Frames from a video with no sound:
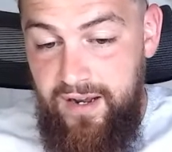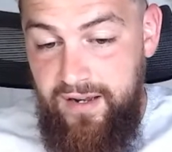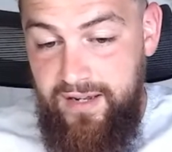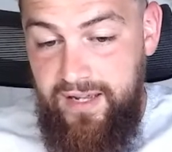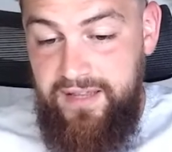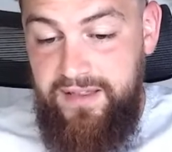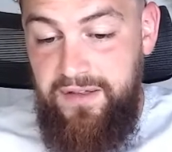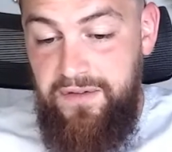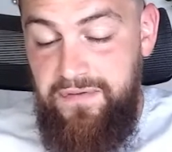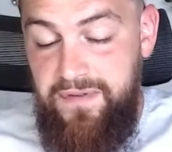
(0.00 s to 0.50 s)

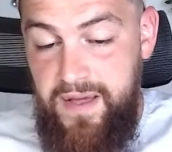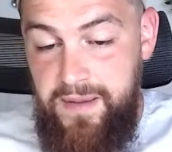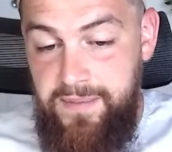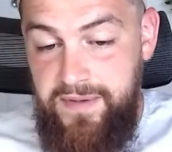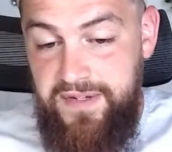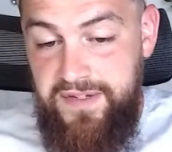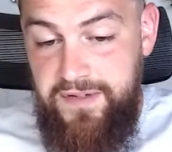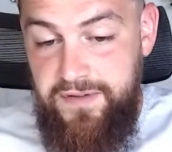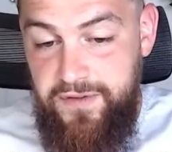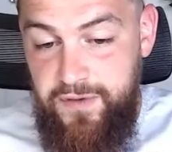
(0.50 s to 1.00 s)
like the
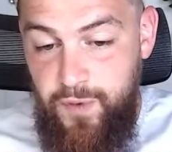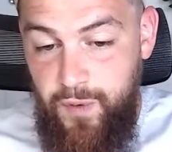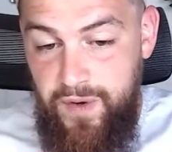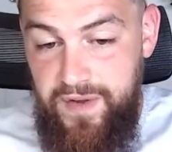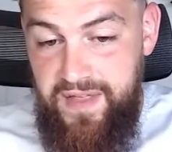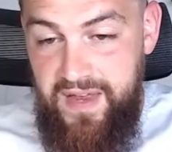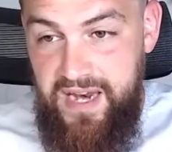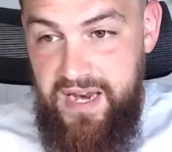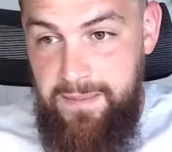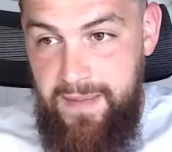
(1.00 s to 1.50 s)
famous story
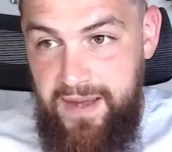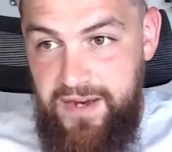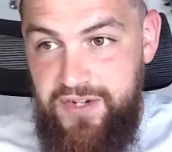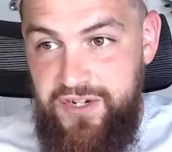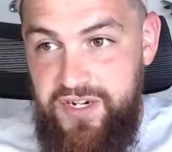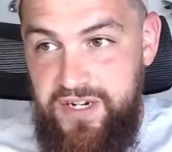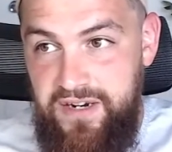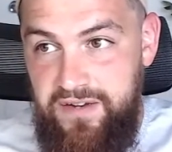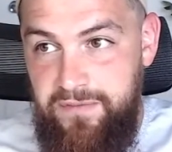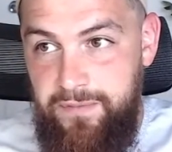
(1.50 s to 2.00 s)
that he
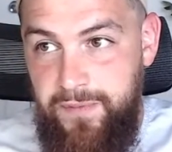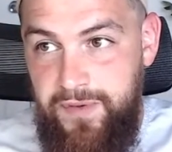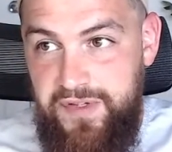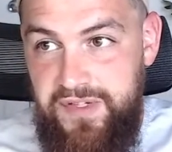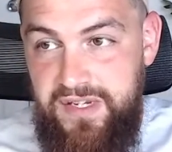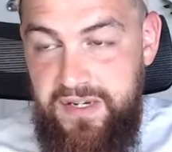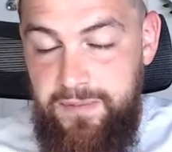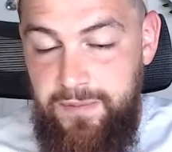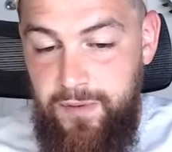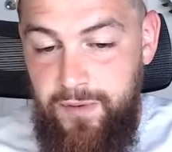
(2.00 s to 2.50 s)
mentioned of
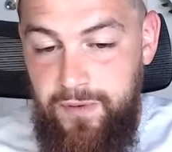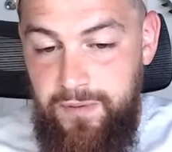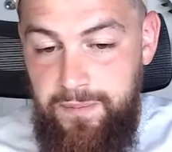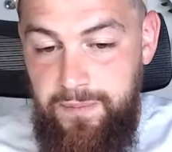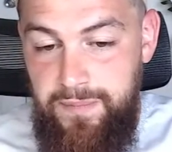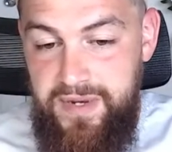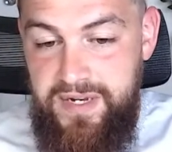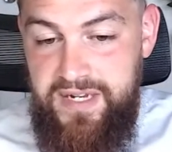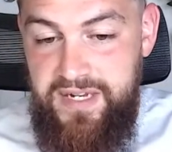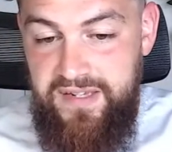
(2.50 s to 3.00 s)
Muslim
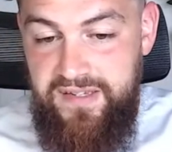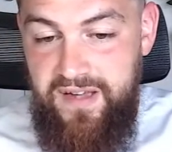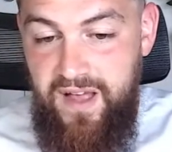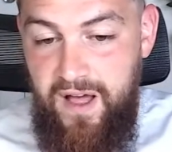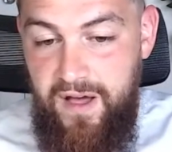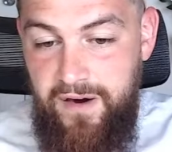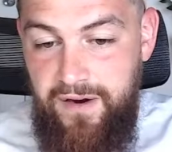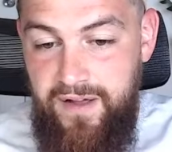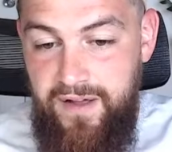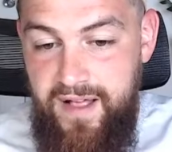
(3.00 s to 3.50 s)
bin
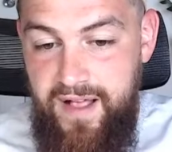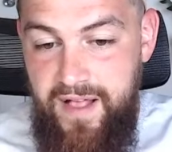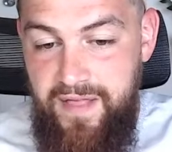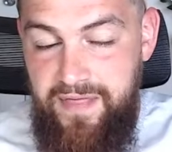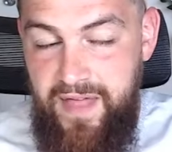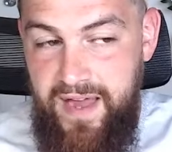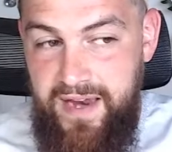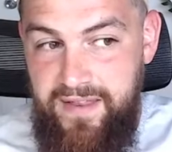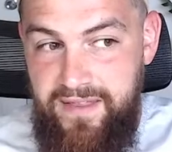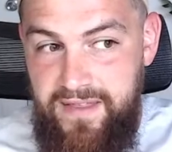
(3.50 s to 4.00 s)
Yasar,
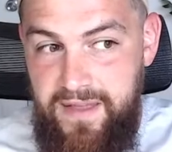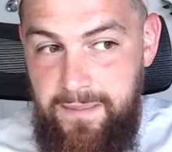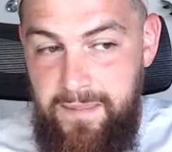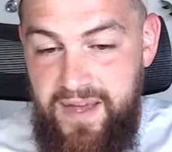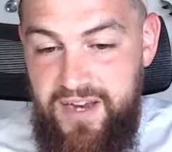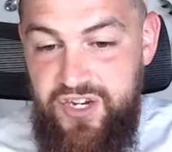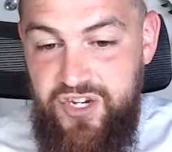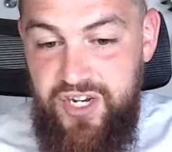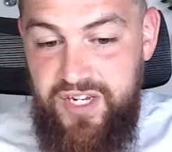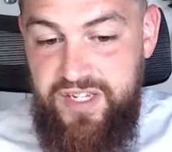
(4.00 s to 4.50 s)
that the
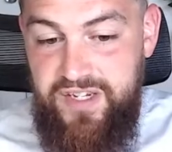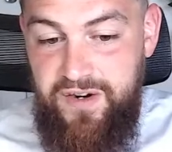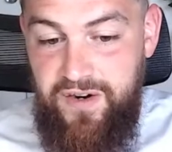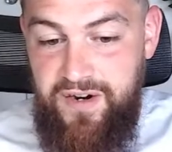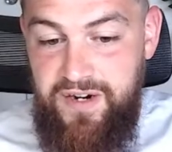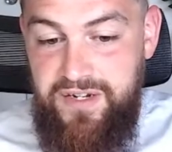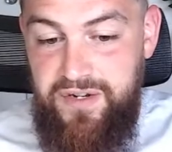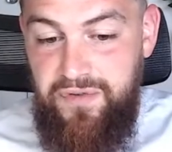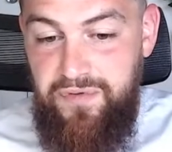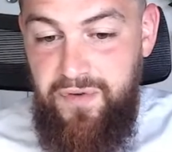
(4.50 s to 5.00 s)
masjid
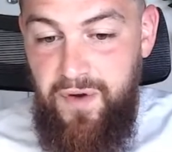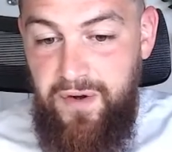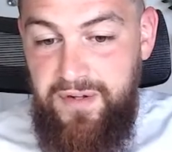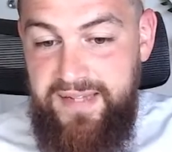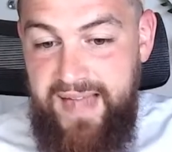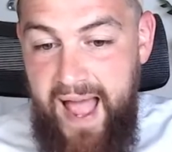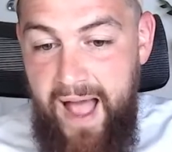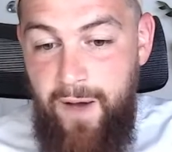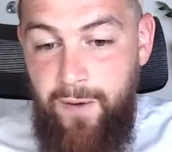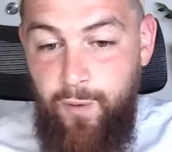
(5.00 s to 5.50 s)
started to
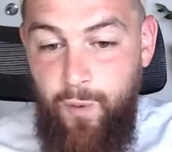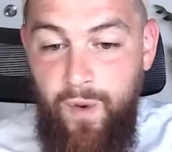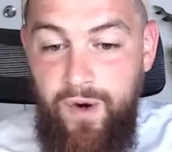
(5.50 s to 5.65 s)
fall down.